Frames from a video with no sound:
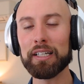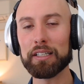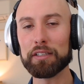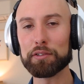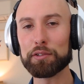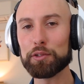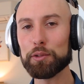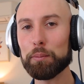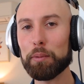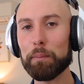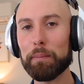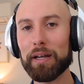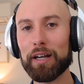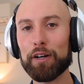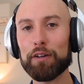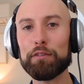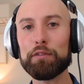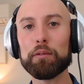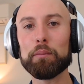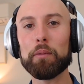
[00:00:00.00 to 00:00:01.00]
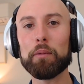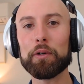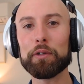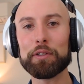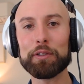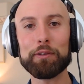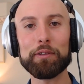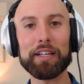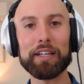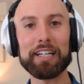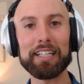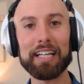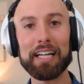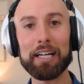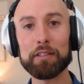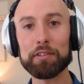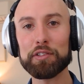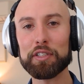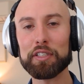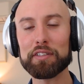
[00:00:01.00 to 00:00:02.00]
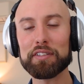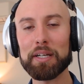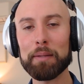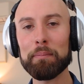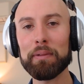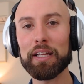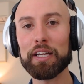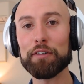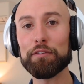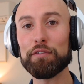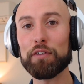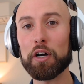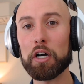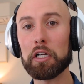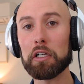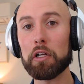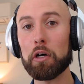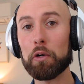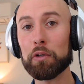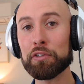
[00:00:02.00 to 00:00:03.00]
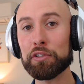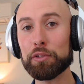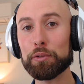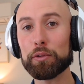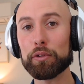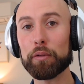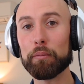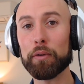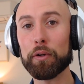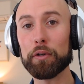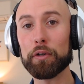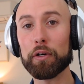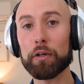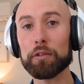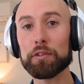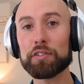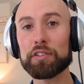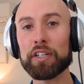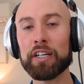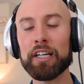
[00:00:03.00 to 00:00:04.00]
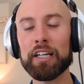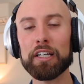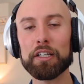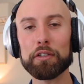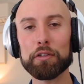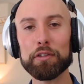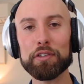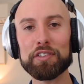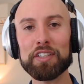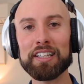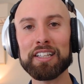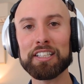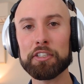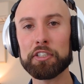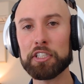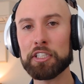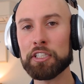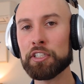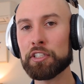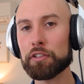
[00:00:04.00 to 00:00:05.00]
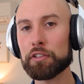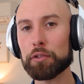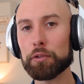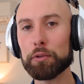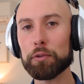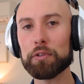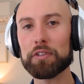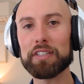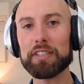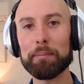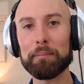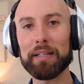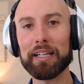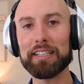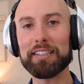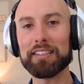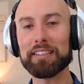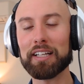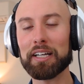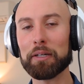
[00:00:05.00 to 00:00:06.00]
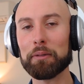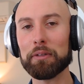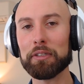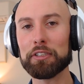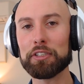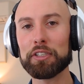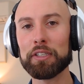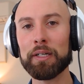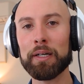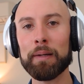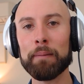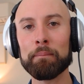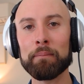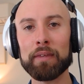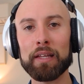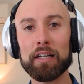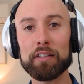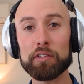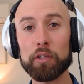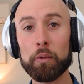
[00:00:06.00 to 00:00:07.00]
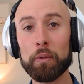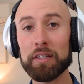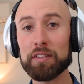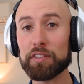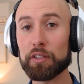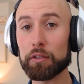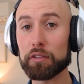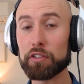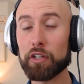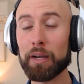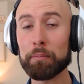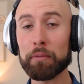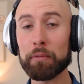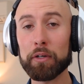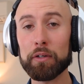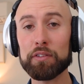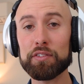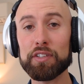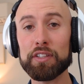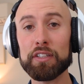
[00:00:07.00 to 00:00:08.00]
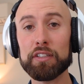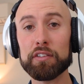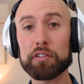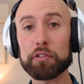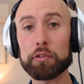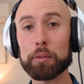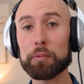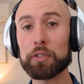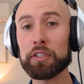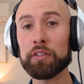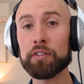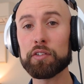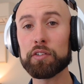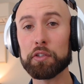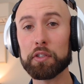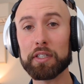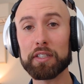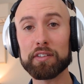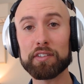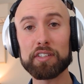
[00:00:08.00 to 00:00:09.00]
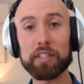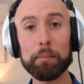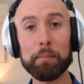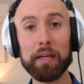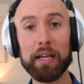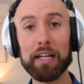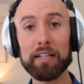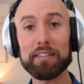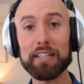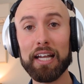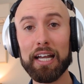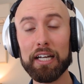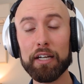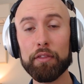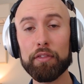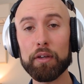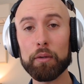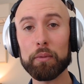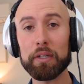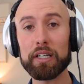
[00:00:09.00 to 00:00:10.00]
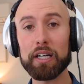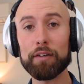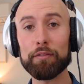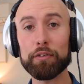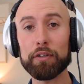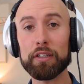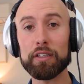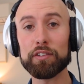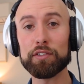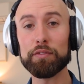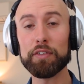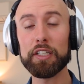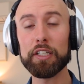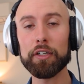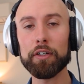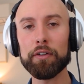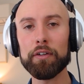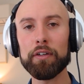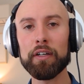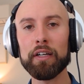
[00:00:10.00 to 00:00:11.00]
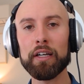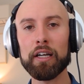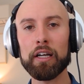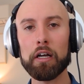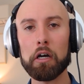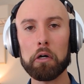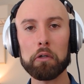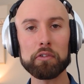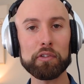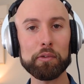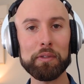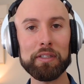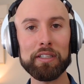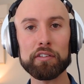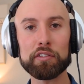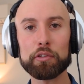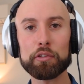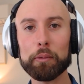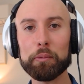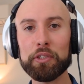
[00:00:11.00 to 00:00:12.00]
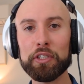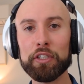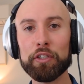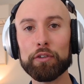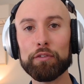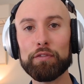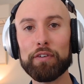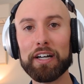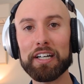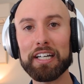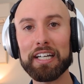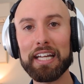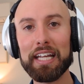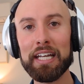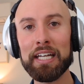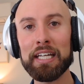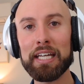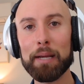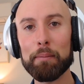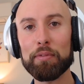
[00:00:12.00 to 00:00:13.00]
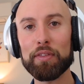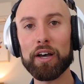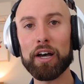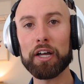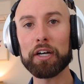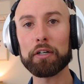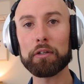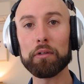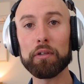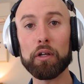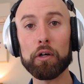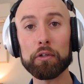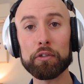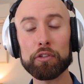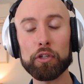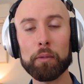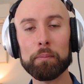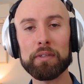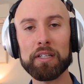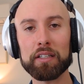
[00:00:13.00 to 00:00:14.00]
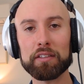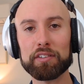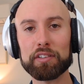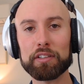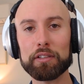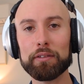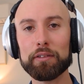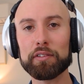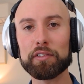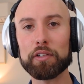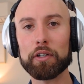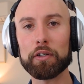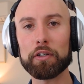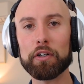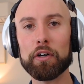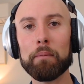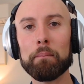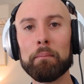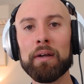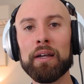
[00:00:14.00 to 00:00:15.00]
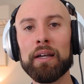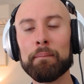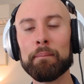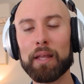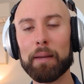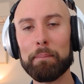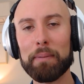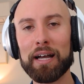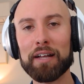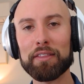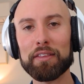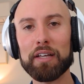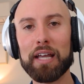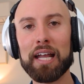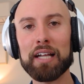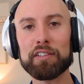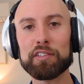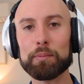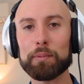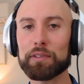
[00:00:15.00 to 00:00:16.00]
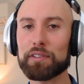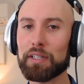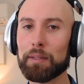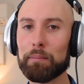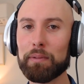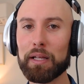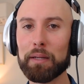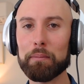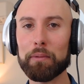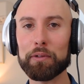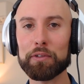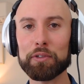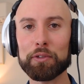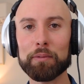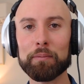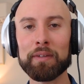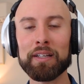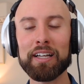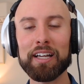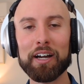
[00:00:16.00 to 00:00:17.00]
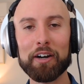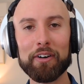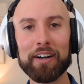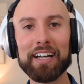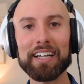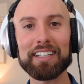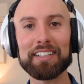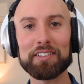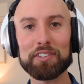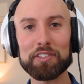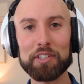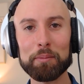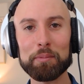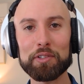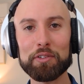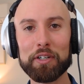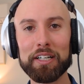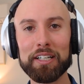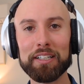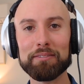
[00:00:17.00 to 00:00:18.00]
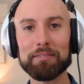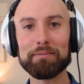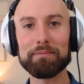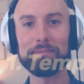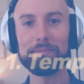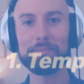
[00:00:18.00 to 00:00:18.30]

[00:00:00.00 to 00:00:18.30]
a super powerful module that allows you to template a file onto a remote host using the Jinja 2 templating language. As always, there are timecodes in the description, so you can skip ahead to anything we cover in this video. Also in the description, you'll find an in-depth article on toptechskills.com about the Ansible template module. All right, let's jump straight in.